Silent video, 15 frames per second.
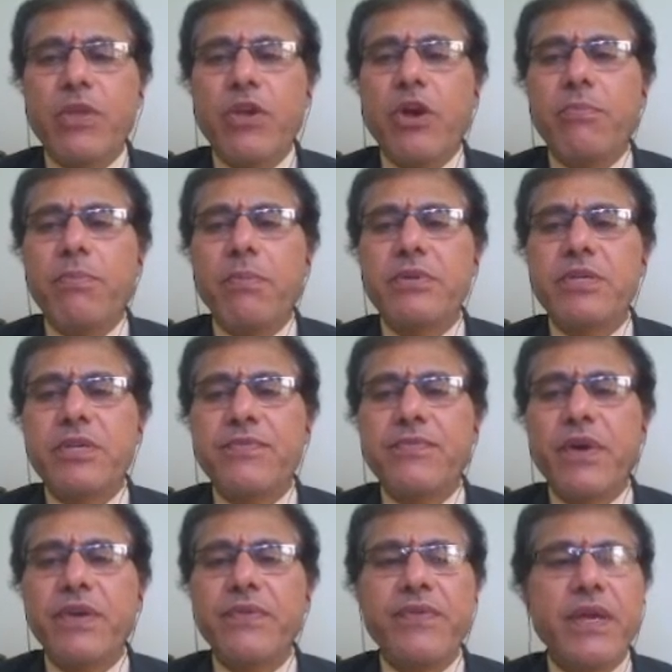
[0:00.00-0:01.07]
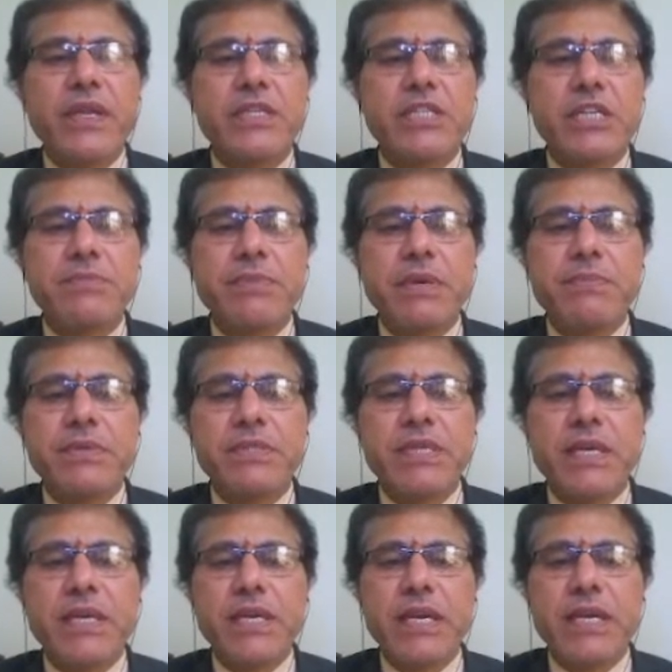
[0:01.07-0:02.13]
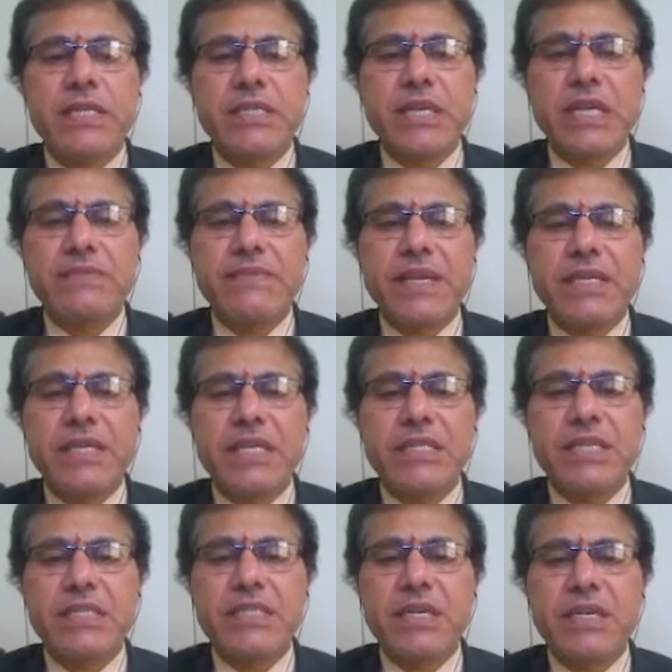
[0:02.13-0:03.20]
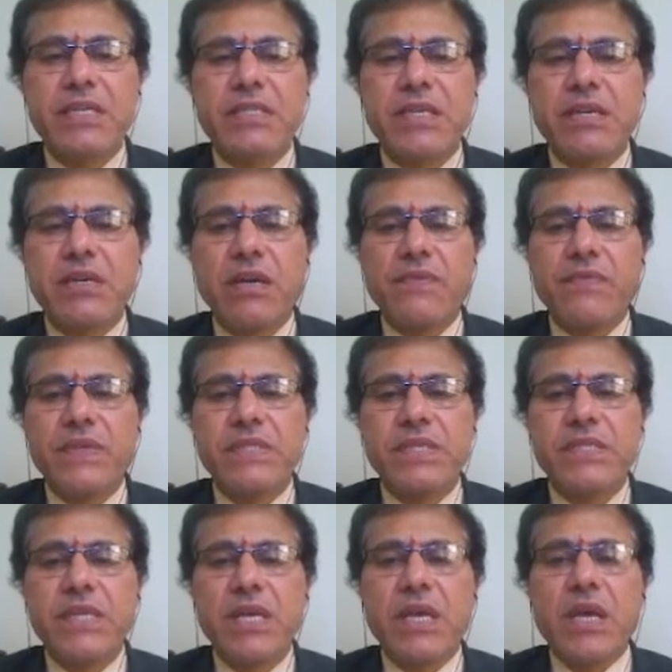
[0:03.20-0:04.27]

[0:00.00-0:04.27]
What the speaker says: I published 45 research papers in international as well as national journals and conferences,